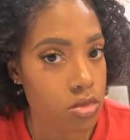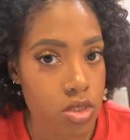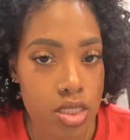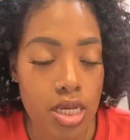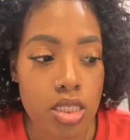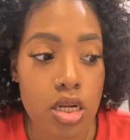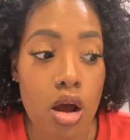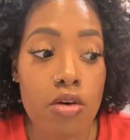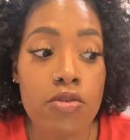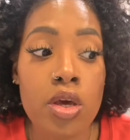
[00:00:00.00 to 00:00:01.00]
sets it
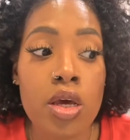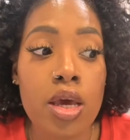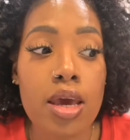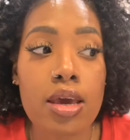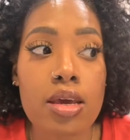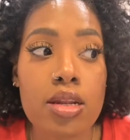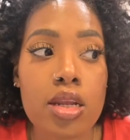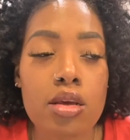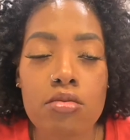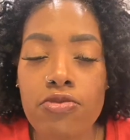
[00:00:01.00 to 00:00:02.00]
off.
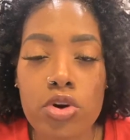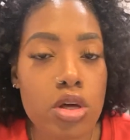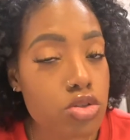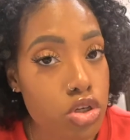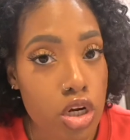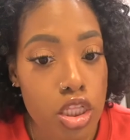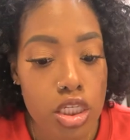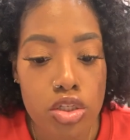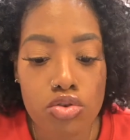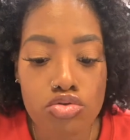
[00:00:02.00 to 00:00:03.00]
And for those
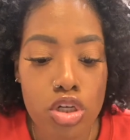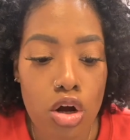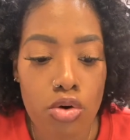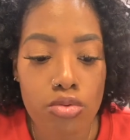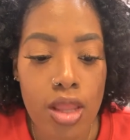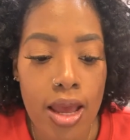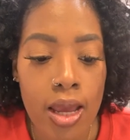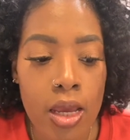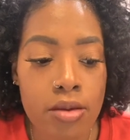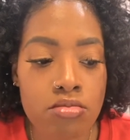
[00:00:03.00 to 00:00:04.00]
girlies who don't
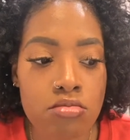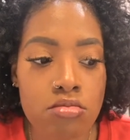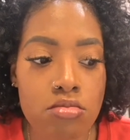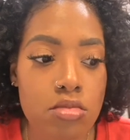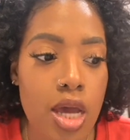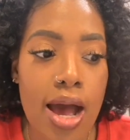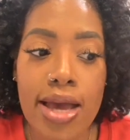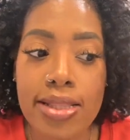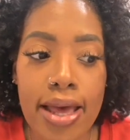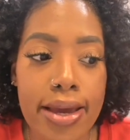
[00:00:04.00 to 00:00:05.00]
like
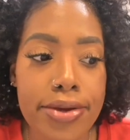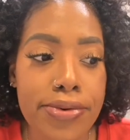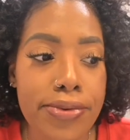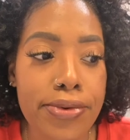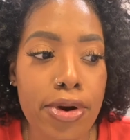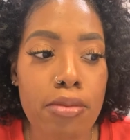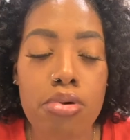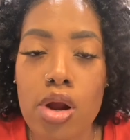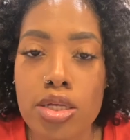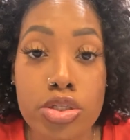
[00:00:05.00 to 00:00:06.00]
highlight or
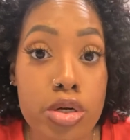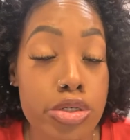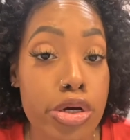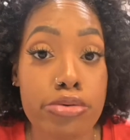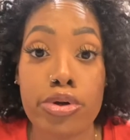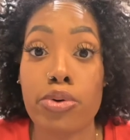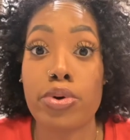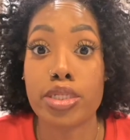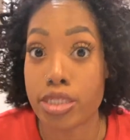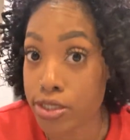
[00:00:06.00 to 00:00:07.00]
bronzer or don't know
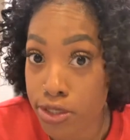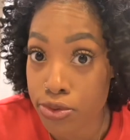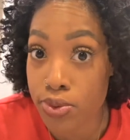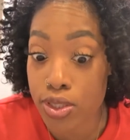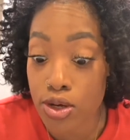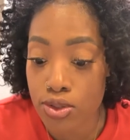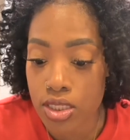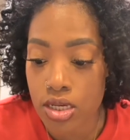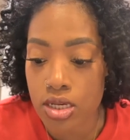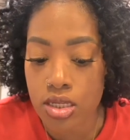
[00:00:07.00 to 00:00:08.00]
what to do with those
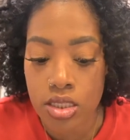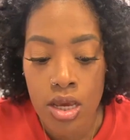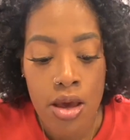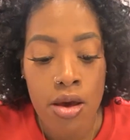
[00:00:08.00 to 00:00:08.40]
things,